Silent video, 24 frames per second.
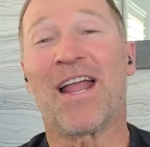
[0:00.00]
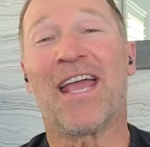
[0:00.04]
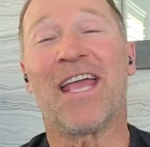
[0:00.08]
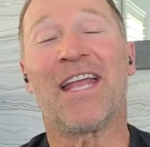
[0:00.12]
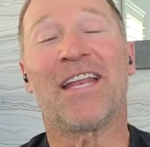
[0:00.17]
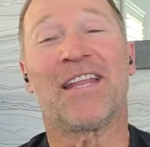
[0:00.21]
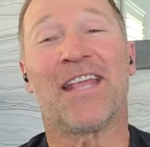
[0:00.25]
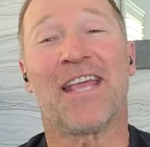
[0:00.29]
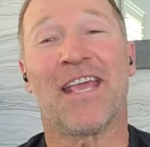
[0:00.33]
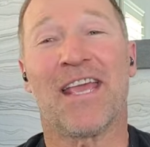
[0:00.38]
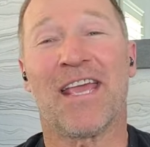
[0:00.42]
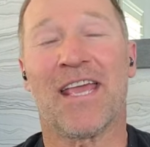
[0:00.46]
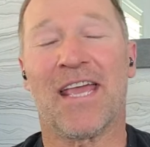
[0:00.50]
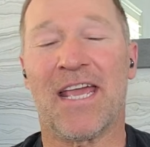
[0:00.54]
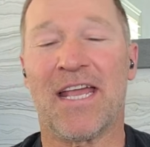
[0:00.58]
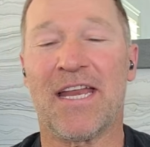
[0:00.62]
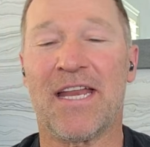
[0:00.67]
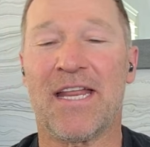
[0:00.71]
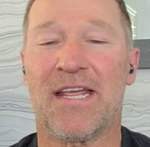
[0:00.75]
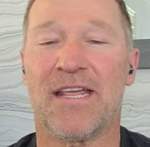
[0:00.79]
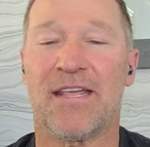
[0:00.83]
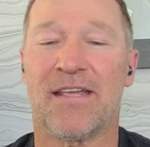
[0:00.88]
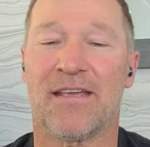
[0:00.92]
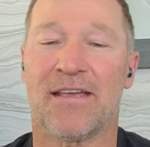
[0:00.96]

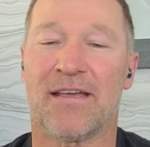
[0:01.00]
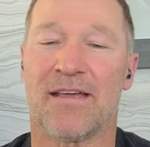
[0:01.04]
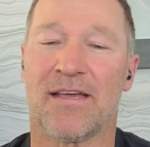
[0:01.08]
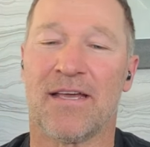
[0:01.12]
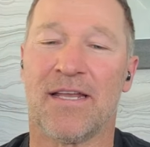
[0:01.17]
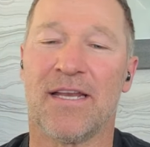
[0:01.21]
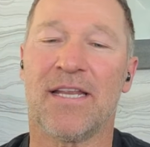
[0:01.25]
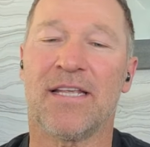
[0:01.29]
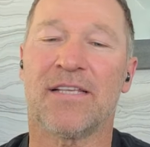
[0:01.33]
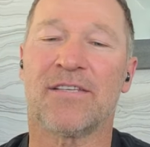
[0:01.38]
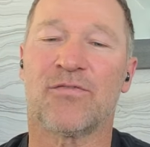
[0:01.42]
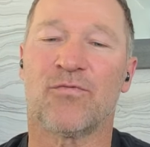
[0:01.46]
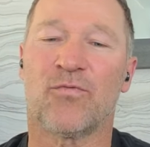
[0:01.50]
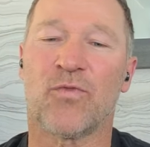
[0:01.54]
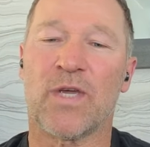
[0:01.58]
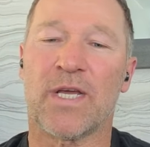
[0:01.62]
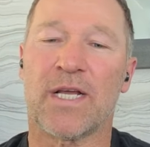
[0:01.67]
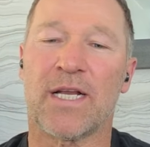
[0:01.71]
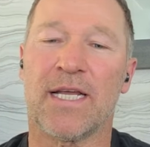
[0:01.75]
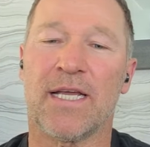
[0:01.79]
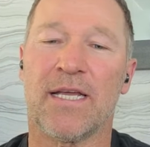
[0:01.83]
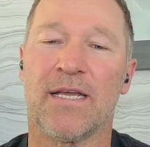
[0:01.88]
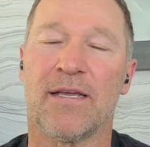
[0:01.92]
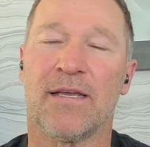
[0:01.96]
Well, diet-wise, what
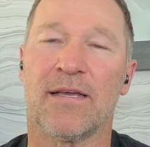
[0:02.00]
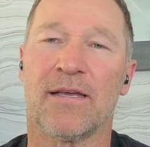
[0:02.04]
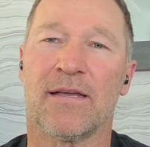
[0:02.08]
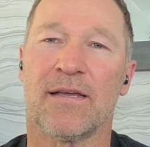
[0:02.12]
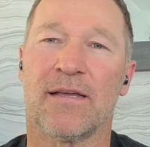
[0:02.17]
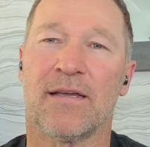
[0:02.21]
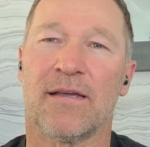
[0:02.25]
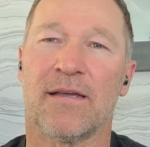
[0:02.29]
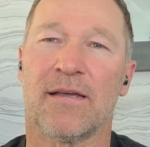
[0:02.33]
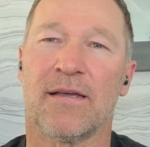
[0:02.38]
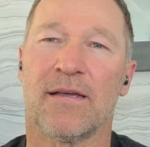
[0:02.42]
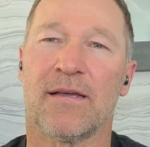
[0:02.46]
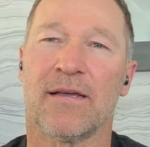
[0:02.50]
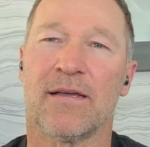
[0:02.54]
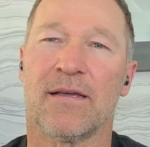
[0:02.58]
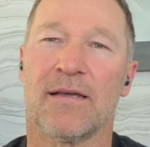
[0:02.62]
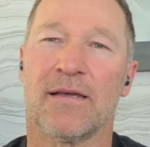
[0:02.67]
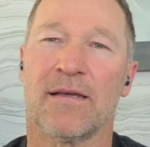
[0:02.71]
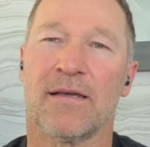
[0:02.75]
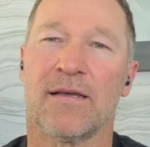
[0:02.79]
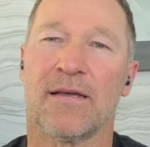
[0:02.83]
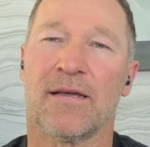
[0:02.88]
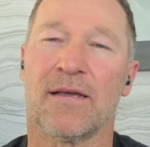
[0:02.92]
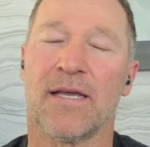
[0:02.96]
did you do to fill
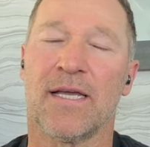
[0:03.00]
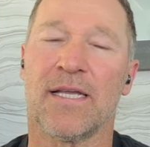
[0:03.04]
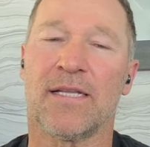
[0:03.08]
out?